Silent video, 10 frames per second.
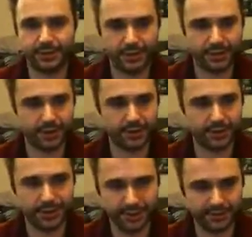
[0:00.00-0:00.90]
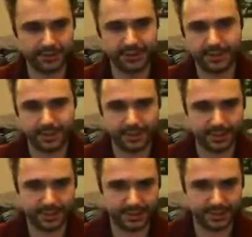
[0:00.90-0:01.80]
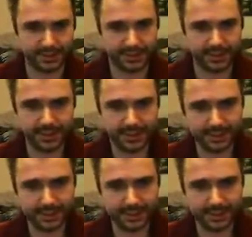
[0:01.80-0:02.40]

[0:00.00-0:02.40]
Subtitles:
So definitely something to consider.